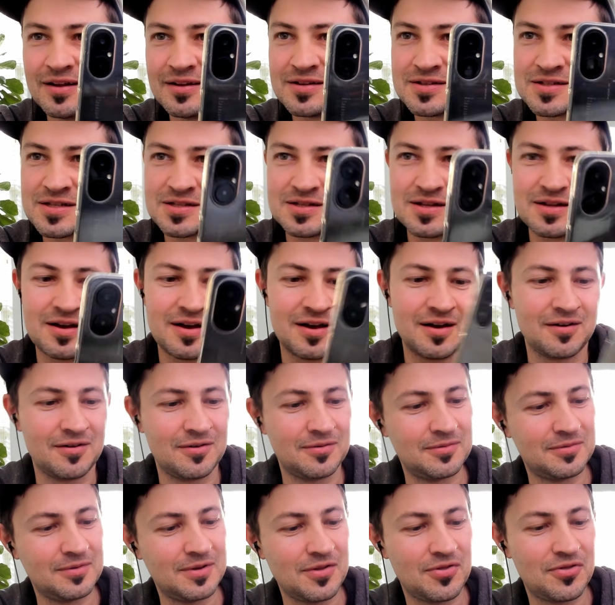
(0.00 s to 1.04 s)
This is
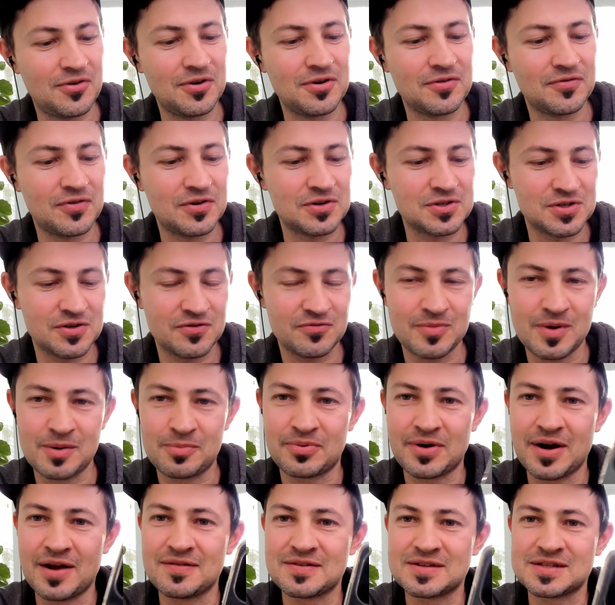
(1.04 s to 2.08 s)
now the third version of my
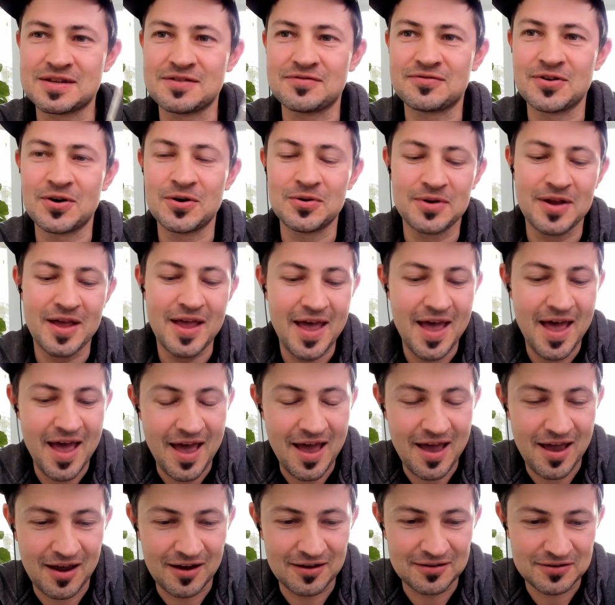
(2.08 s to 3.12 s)
privacy phone.
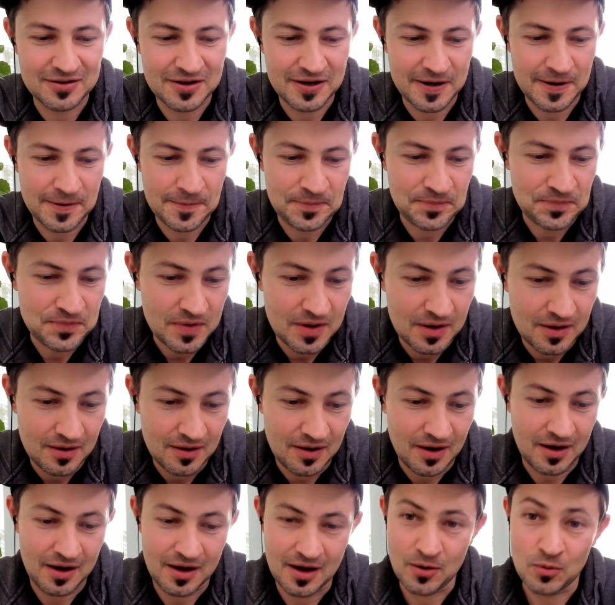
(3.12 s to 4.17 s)
And
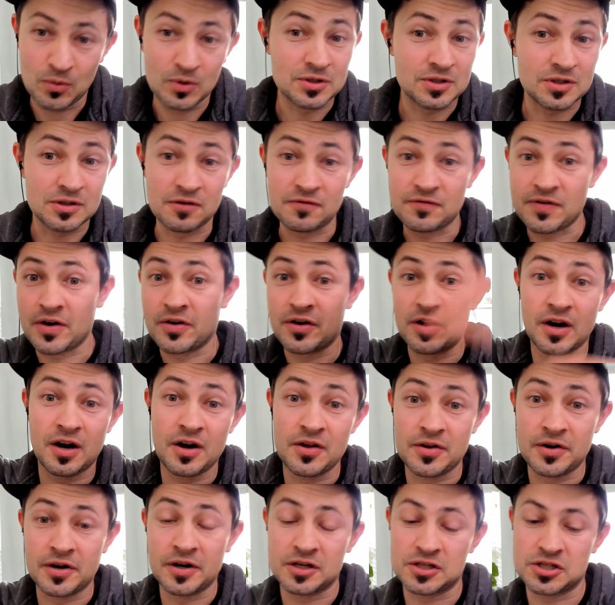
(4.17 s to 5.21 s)
I went to the very
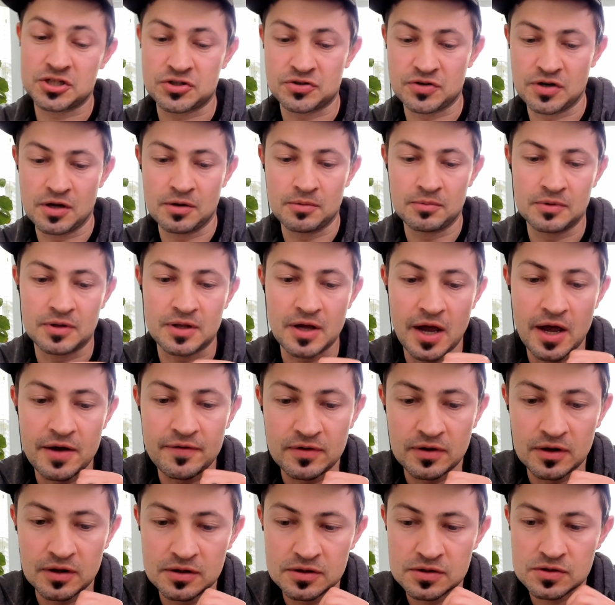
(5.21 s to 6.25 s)
other extreme,
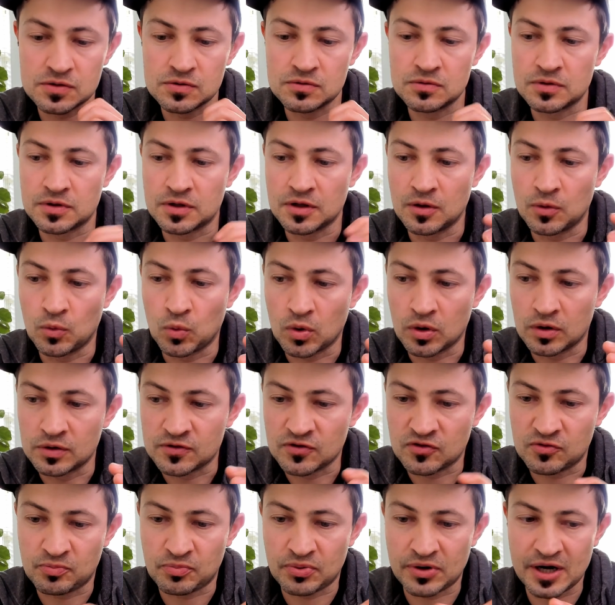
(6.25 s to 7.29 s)
diving into the
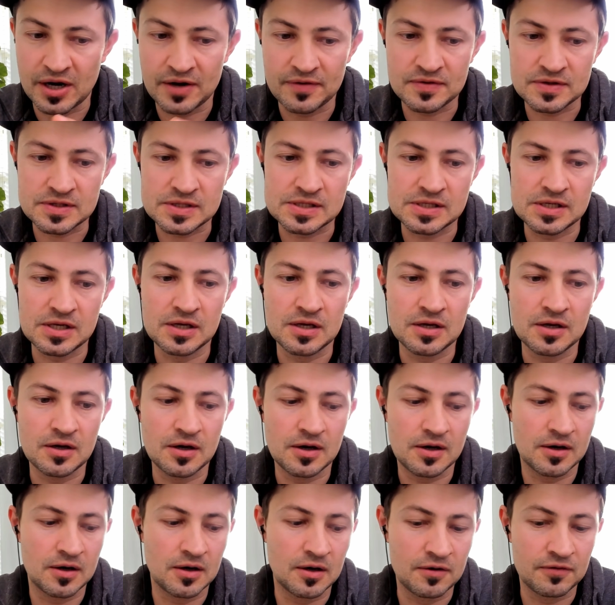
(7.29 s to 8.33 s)
world of privacy,
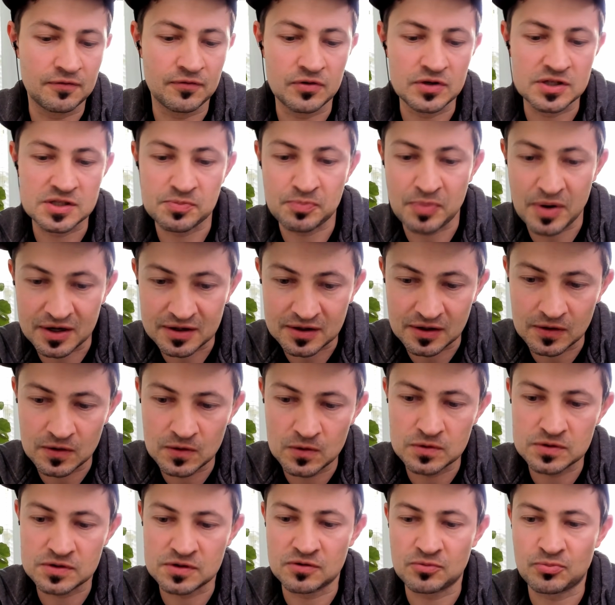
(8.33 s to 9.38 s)
of respecting
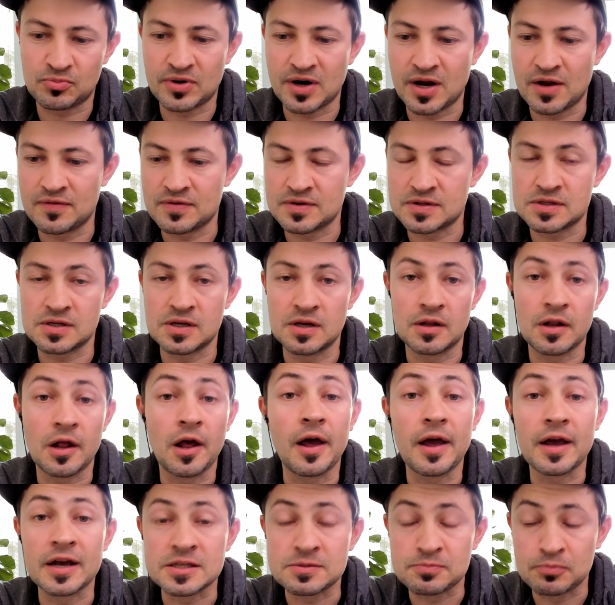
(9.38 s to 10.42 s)
user privacy,
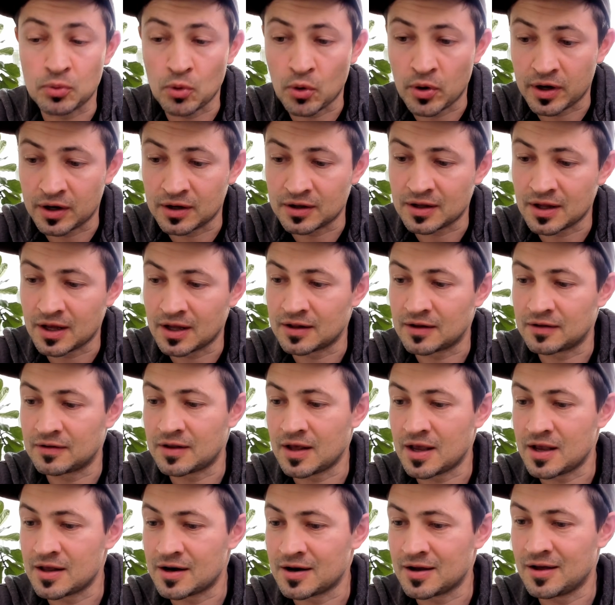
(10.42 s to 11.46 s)
not exploiting that
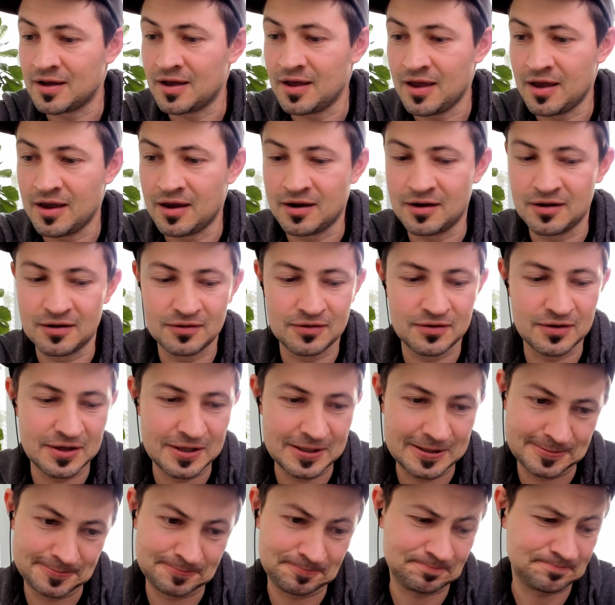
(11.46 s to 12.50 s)
data,
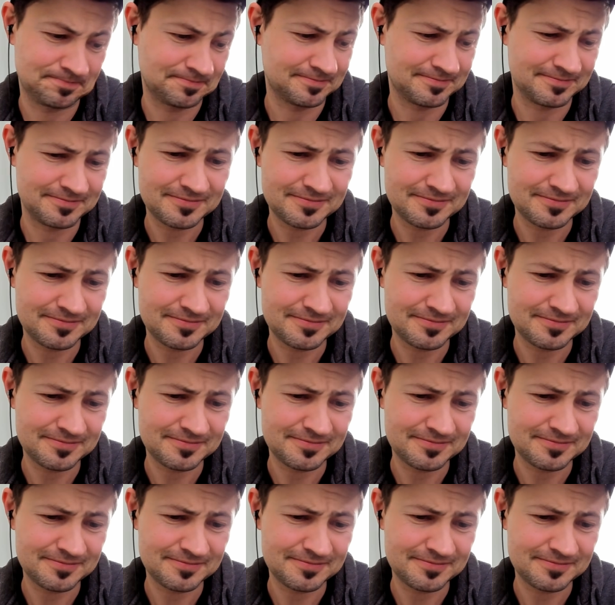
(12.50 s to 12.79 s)
and